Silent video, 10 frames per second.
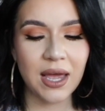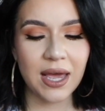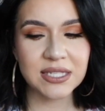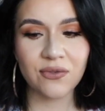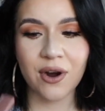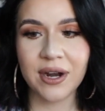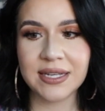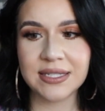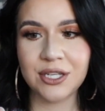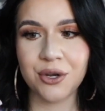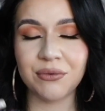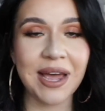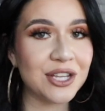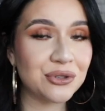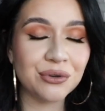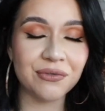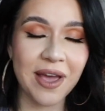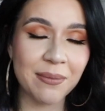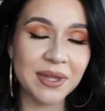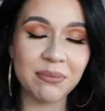as far as, you know, natural
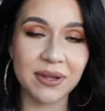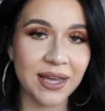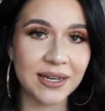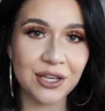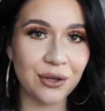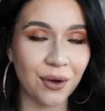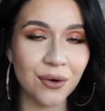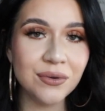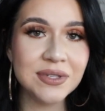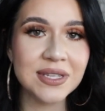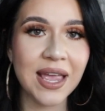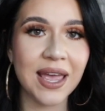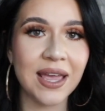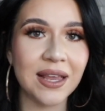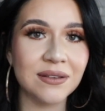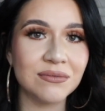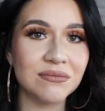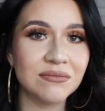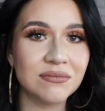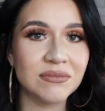family planning goes, and
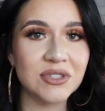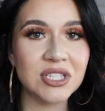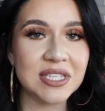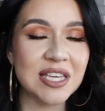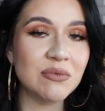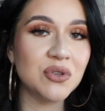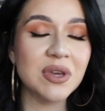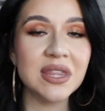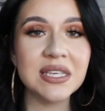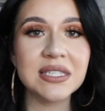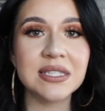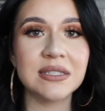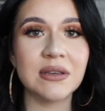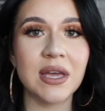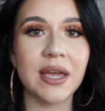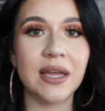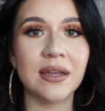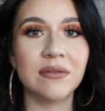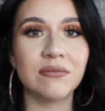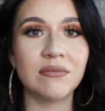just keep doing this,
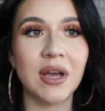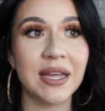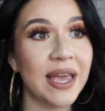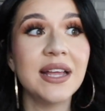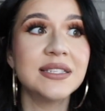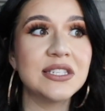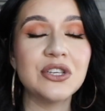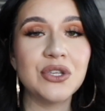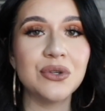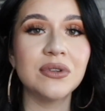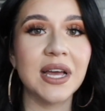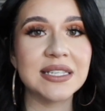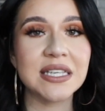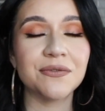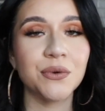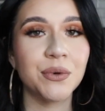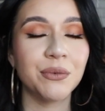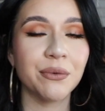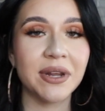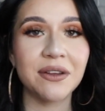and again, still utilize it for when
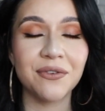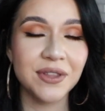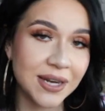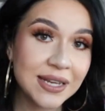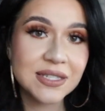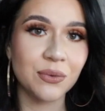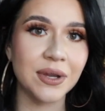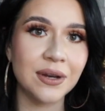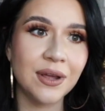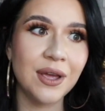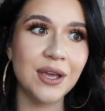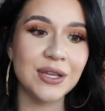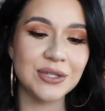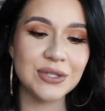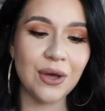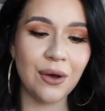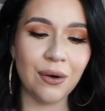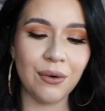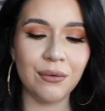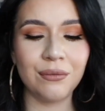we're ready for the next one.
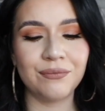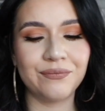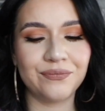So